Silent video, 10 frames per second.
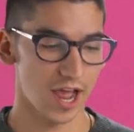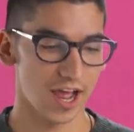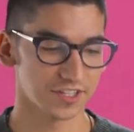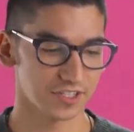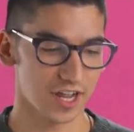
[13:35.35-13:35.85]

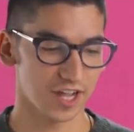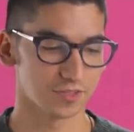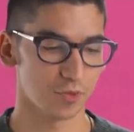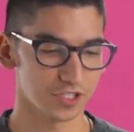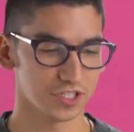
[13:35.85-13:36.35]
as
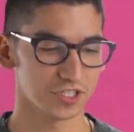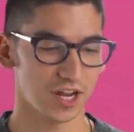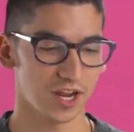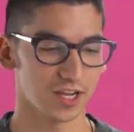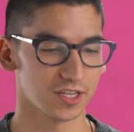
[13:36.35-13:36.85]
much as
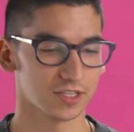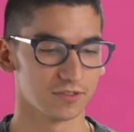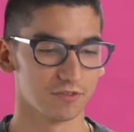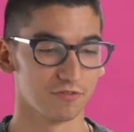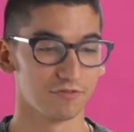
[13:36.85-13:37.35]
I
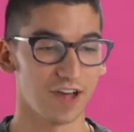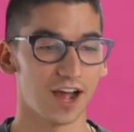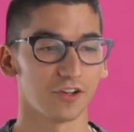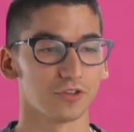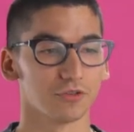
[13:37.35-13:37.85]

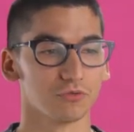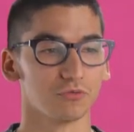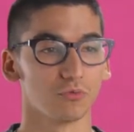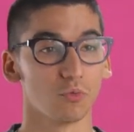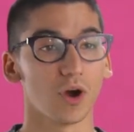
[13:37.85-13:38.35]
value
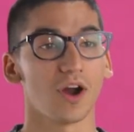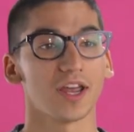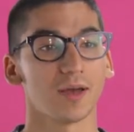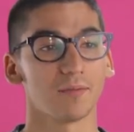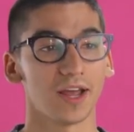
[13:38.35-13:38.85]
where I
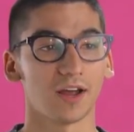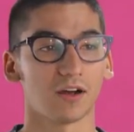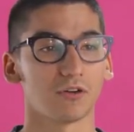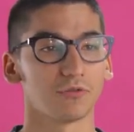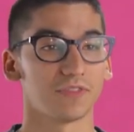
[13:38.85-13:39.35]
am
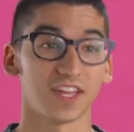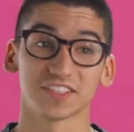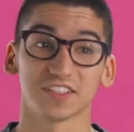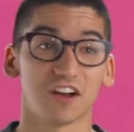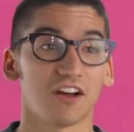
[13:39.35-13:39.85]
now,
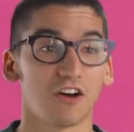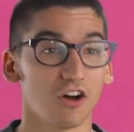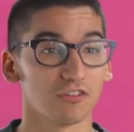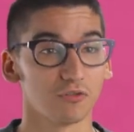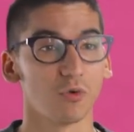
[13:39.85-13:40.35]
that's not
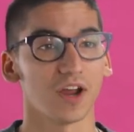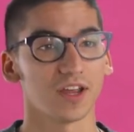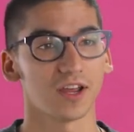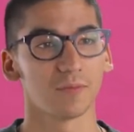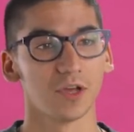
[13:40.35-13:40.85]
all of who I
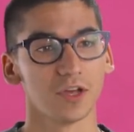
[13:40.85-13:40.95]
am.